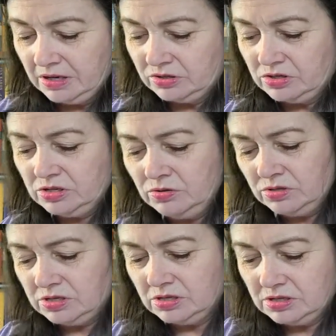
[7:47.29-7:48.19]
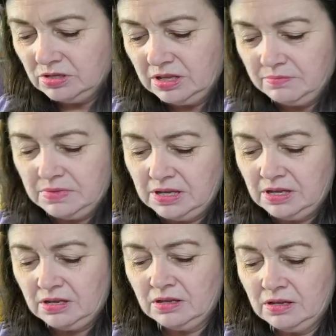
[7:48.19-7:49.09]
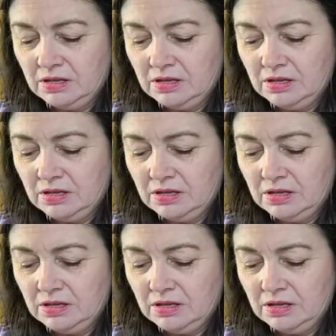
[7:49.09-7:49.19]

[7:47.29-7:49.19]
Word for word: Dr. Seuss. So let me